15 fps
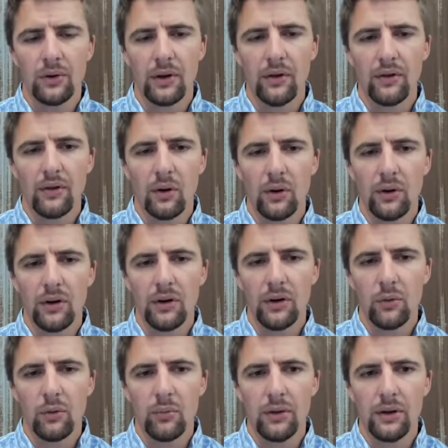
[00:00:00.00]
And so it
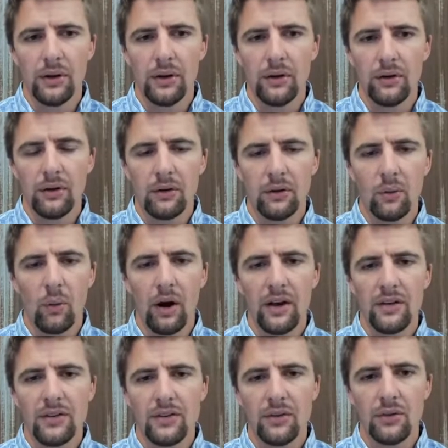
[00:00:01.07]
would be
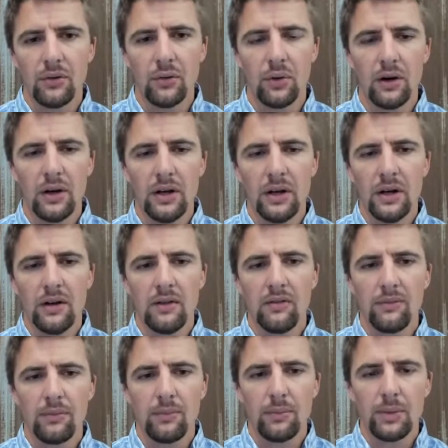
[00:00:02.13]
wise to
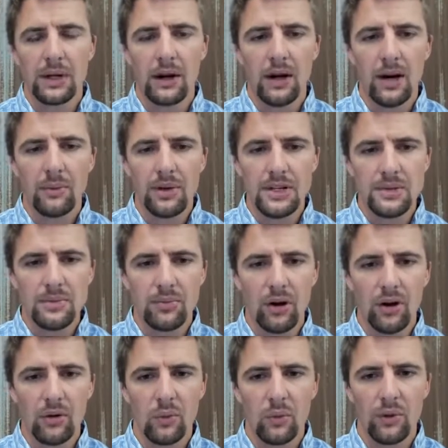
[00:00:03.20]
pick a combination
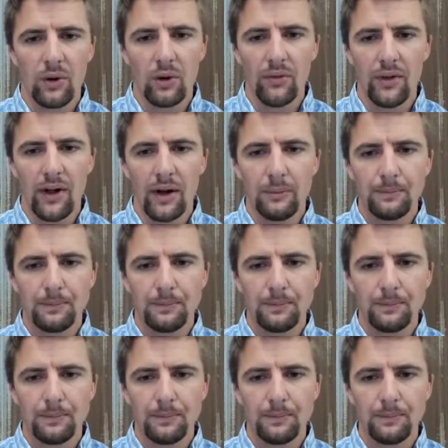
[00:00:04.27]
product with all of that.